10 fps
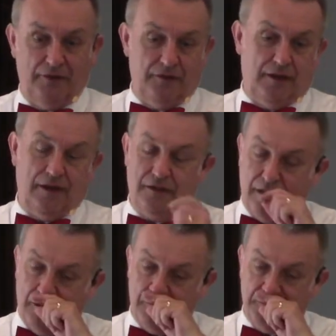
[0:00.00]

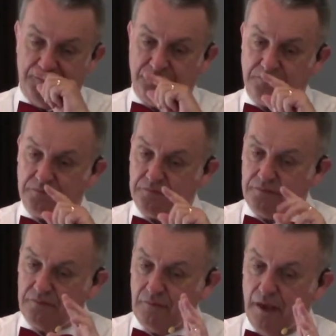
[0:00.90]
And
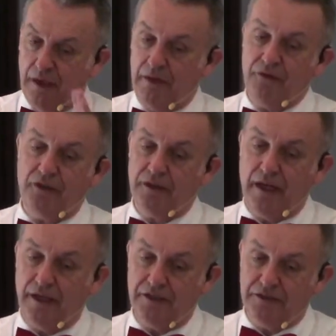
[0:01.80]
I've
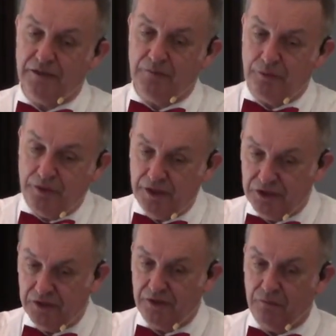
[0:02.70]
heard guys
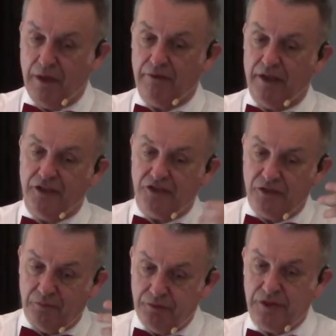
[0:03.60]
preach
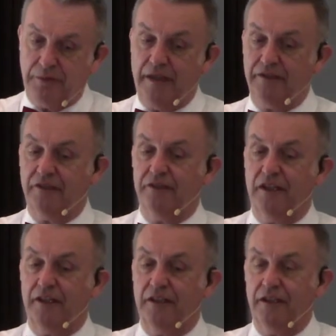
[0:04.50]
Revelation and preach
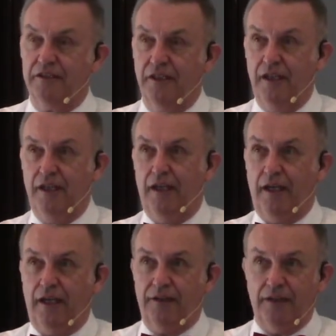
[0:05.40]
passages like this,
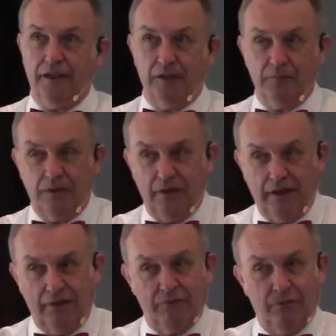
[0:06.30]
and
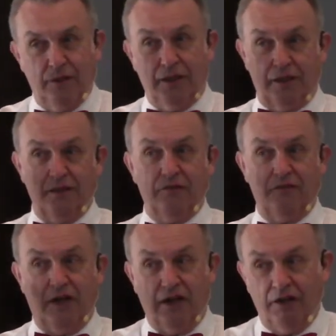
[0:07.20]
they've
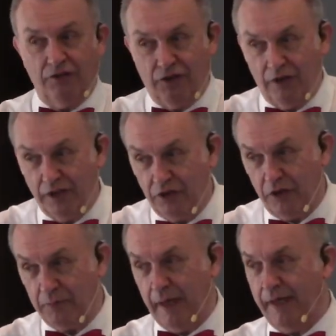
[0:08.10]
been very, very
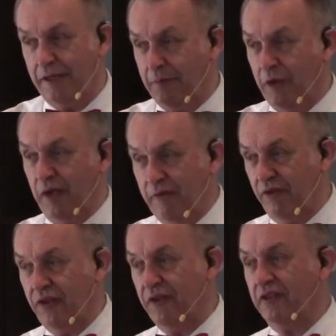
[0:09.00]
dogmatic about
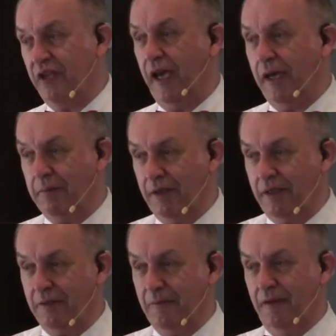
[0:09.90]
everything that's
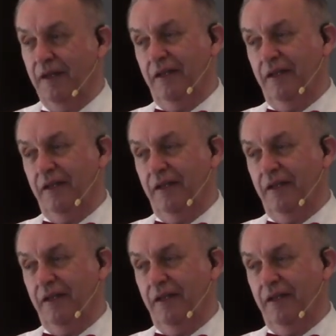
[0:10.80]
happening.